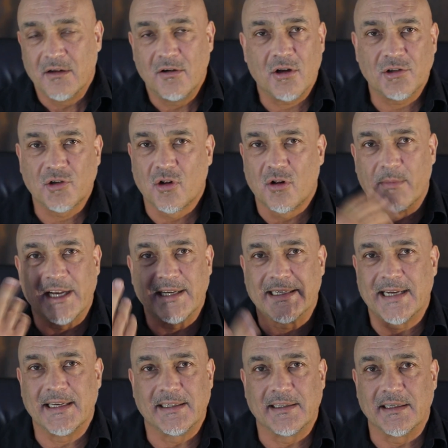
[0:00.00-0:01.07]
lost all my
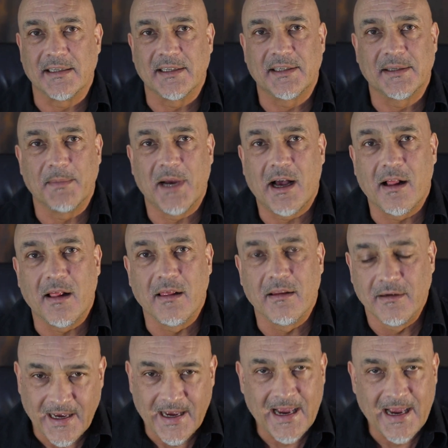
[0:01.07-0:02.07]
taste and smell,